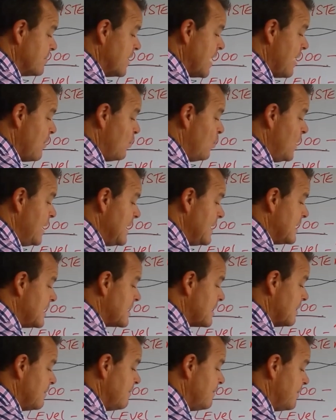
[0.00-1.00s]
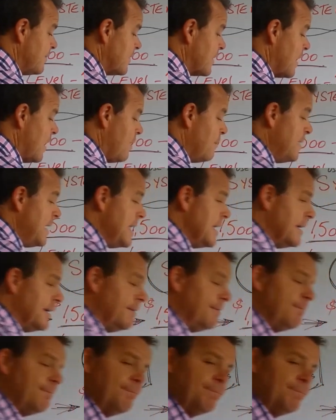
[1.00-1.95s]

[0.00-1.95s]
that week come in.